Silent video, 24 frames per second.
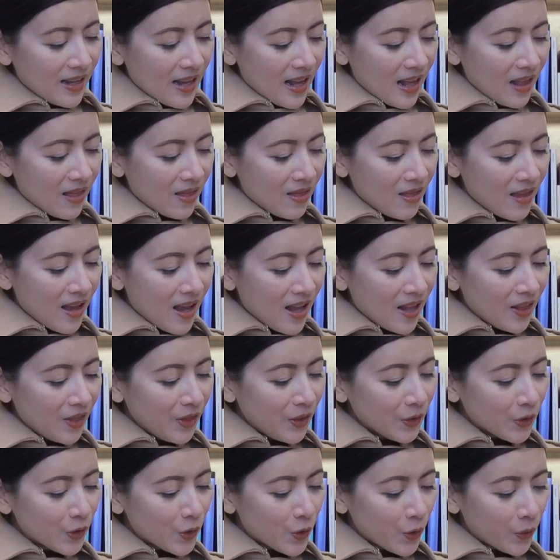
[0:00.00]
And then the
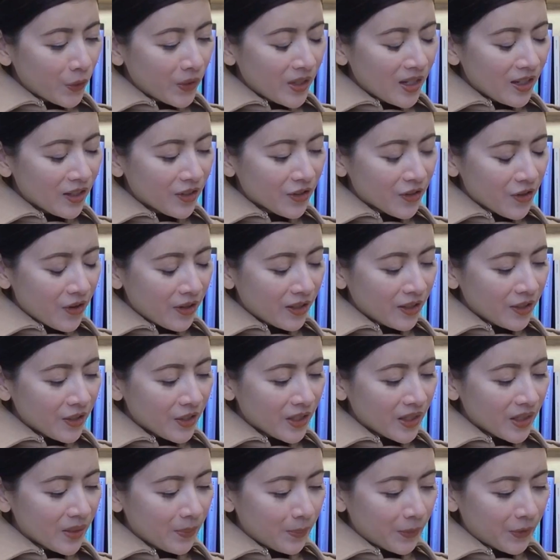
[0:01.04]
story started to
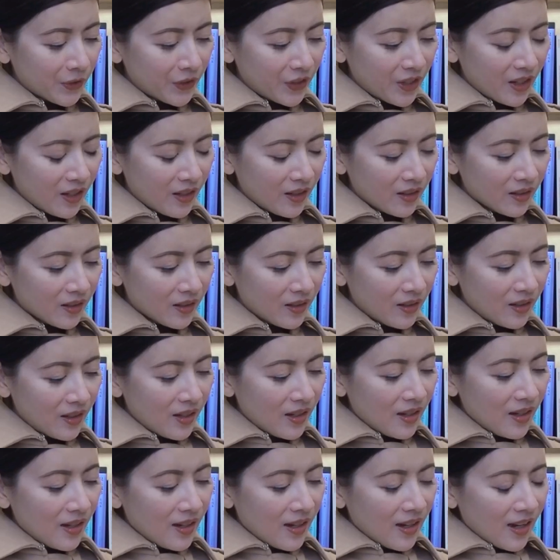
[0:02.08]
spread.
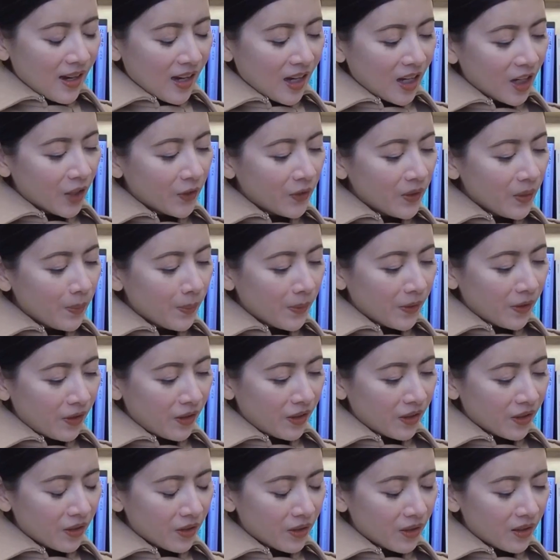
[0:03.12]
Harry
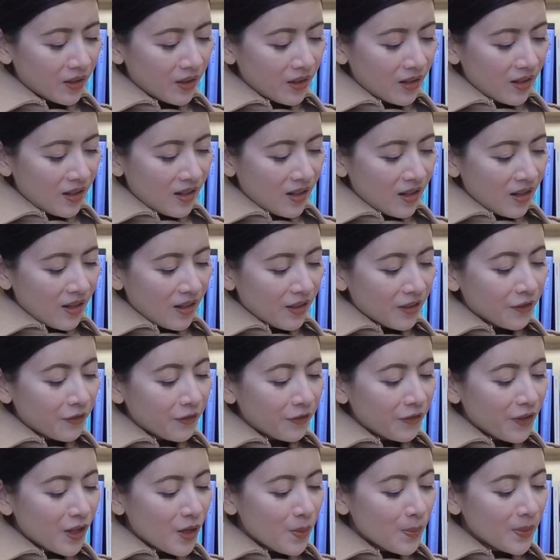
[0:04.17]
Potter, the
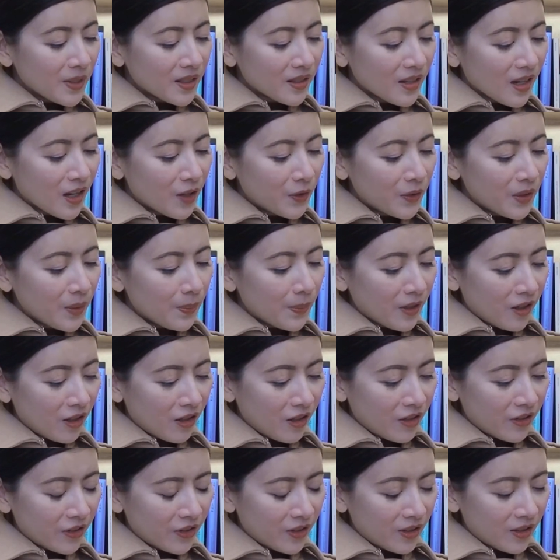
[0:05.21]
famous Harry
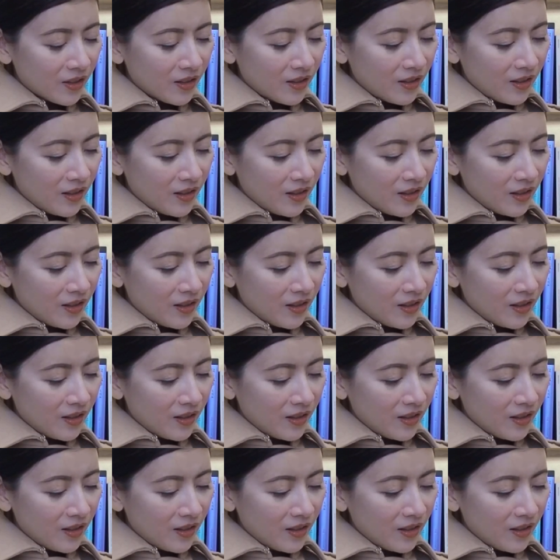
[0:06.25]
Potter,